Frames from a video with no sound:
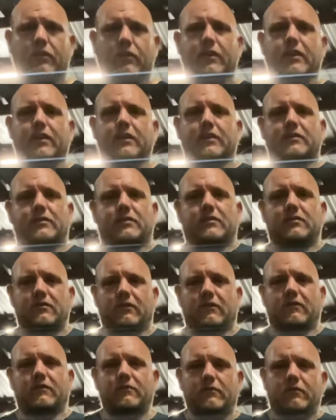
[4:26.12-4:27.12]
it is
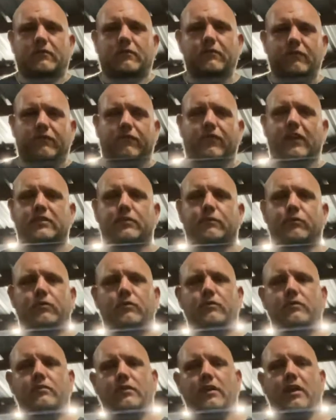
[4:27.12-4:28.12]
flexible.
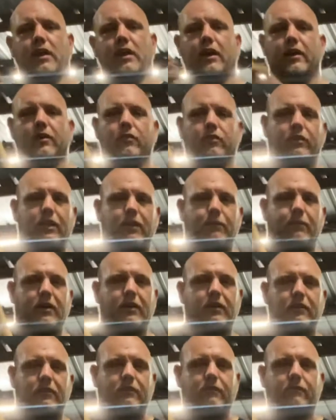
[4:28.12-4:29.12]
It'll keep
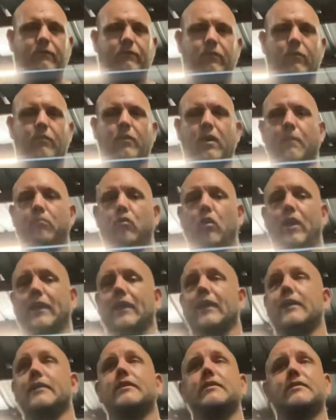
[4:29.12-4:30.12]
me from
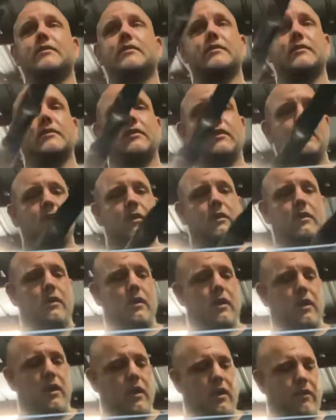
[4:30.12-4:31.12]
breaking this
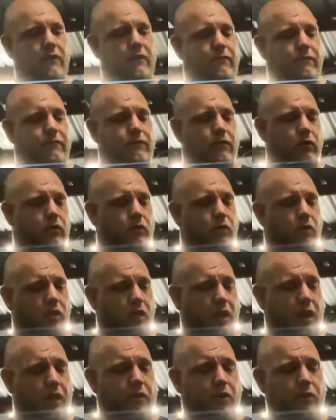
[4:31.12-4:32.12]
for a
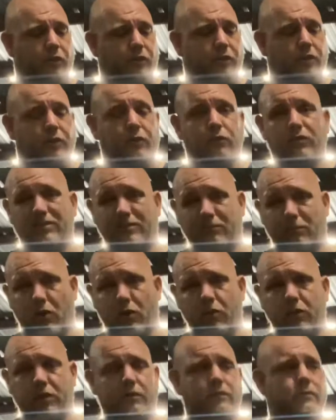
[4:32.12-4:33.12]
lot longer than it would some
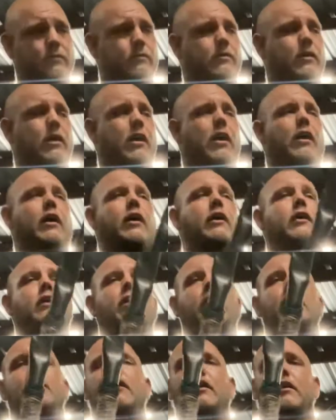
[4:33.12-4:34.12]
oak.
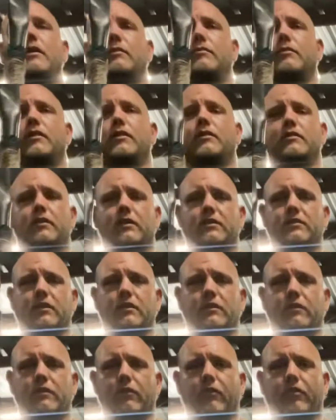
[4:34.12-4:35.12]
But like I
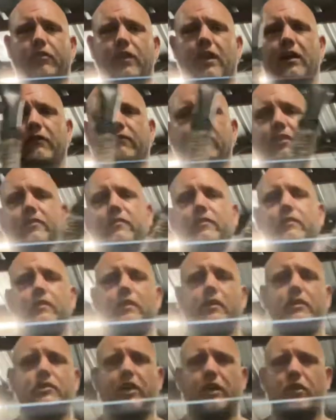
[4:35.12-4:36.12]
said, little thing for
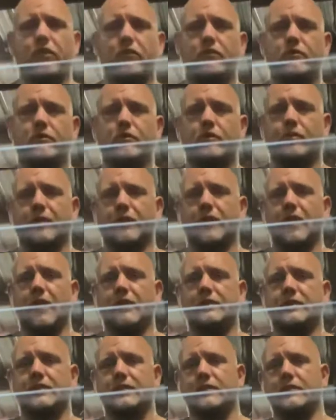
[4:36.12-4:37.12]
the channel, a little bit of
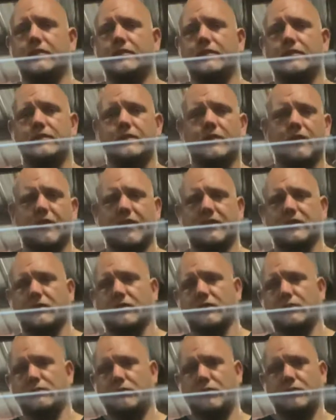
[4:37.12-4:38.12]
content, all kinds of
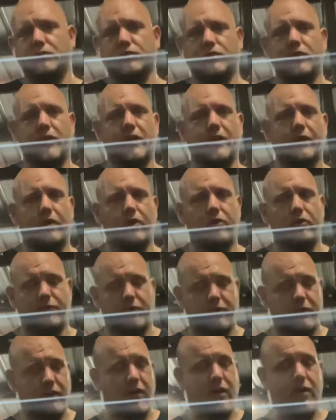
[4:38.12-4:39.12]
bullshit I can go over.
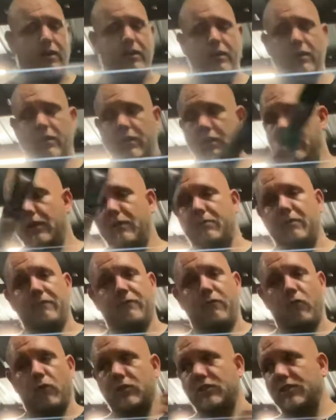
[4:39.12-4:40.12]
Been
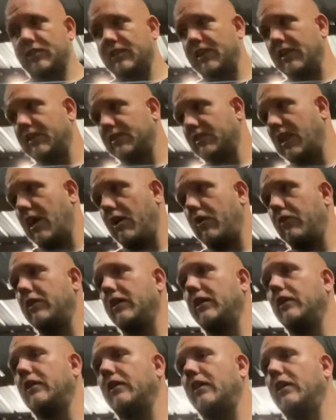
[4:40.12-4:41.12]
forging things now
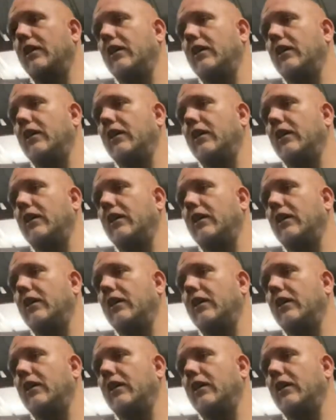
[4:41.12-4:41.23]
and